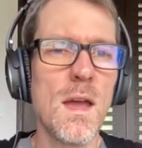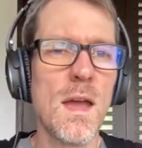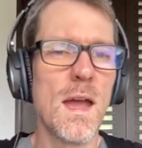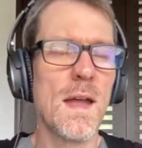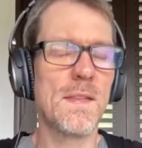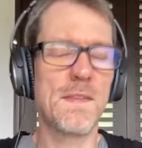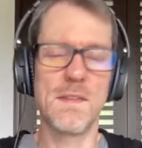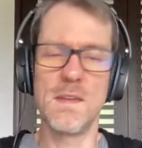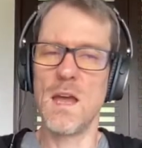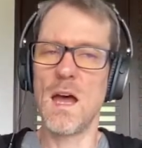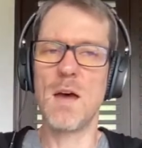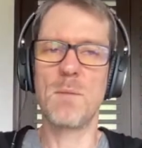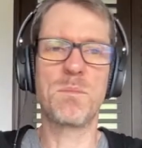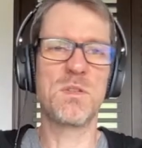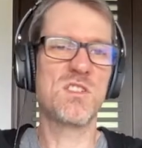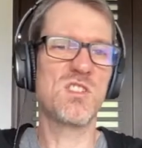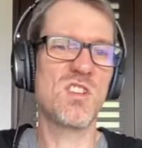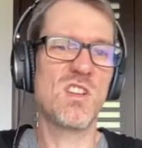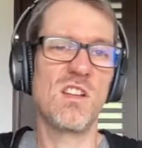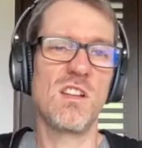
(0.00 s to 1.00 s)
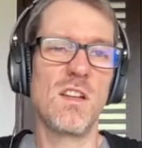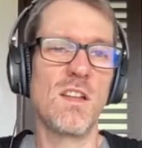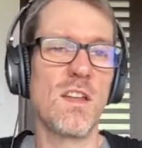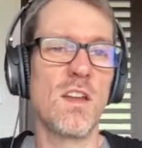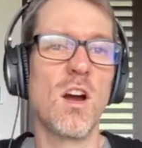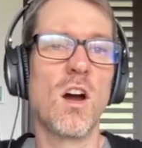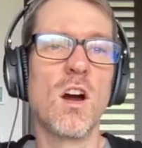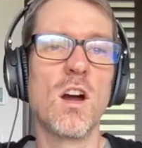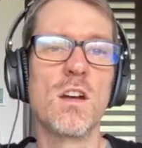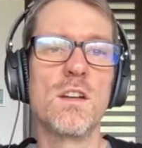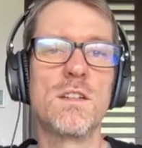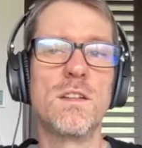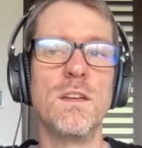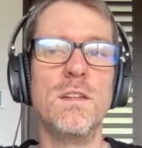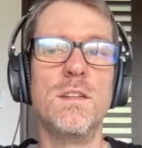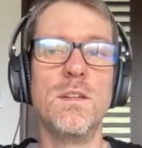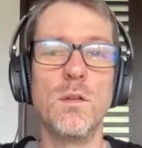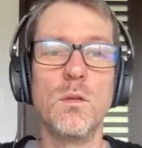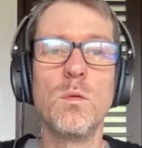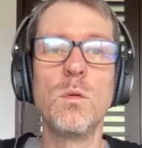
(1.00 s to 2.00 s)
It's not particularly hard to
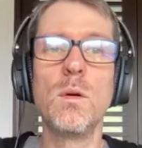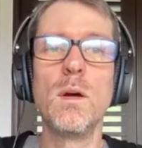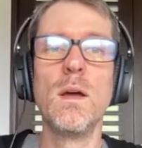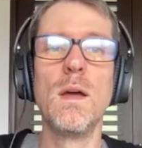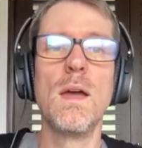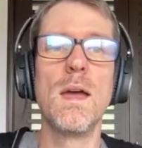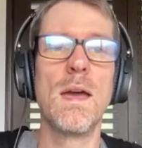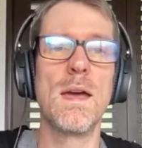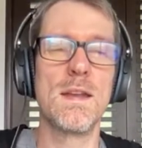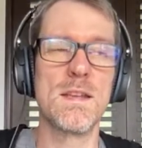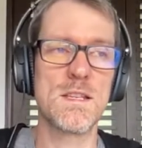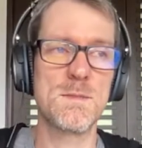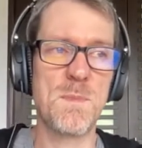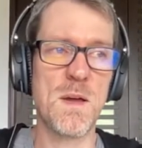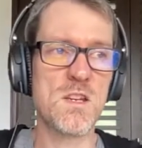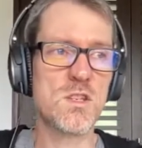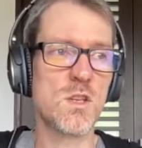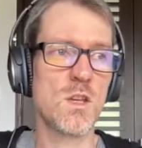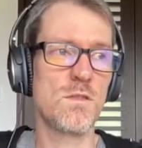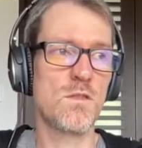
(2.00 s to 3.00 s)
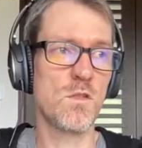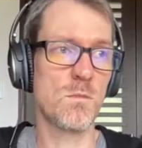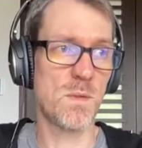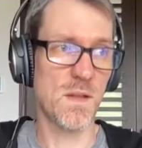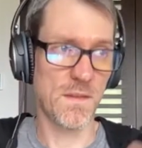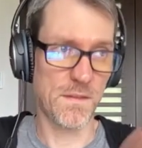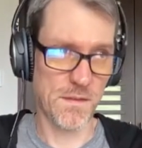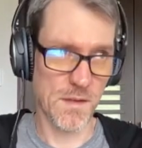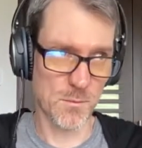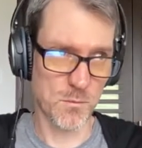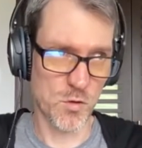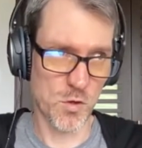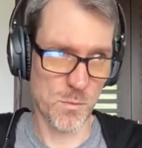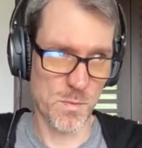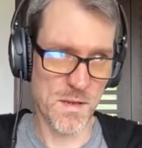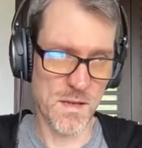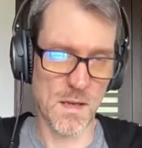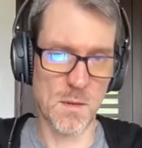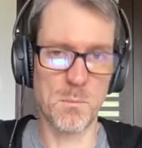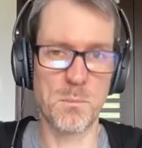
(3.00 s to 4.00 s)
do. And especially if you've been
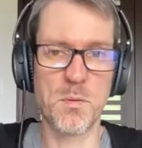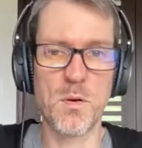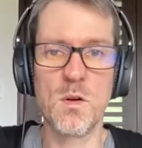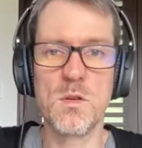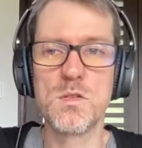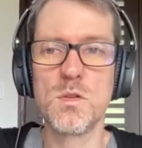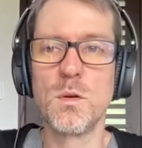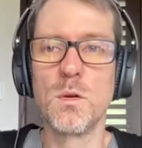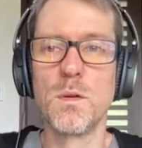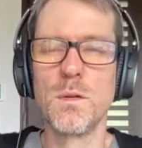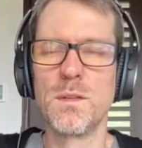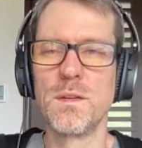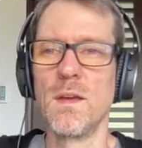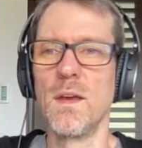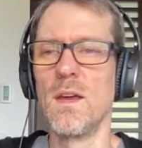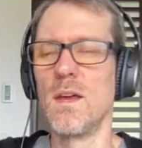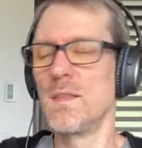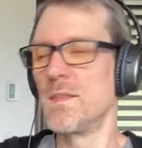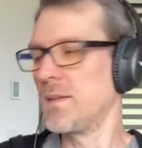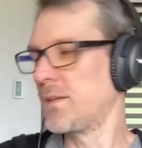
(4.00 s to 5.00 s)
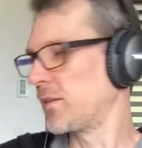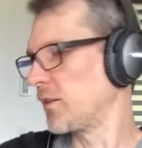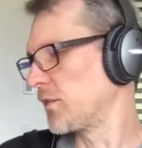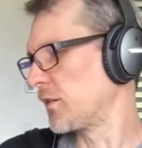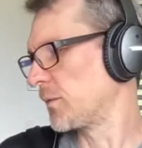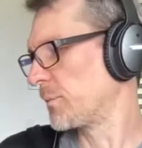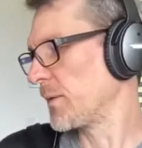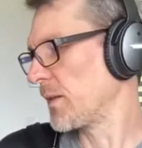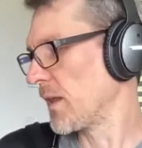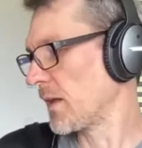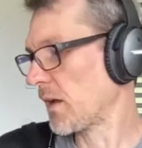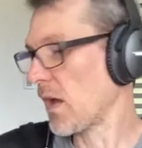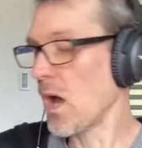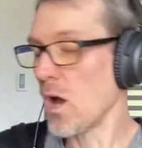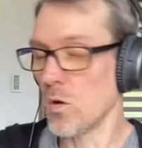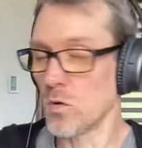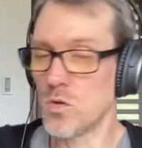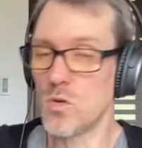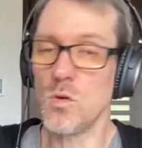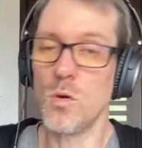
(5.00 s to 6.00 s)
subgrouping in Pro Tools, this will just be like,
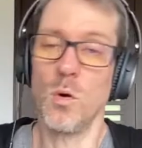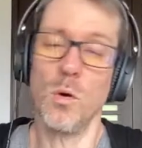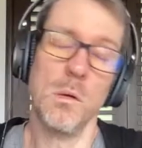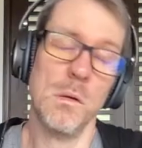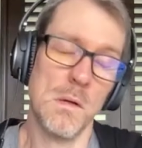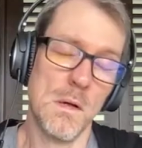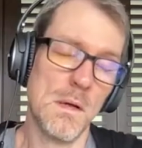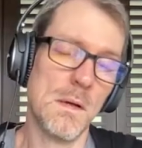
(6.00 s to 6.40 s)
oh, cool.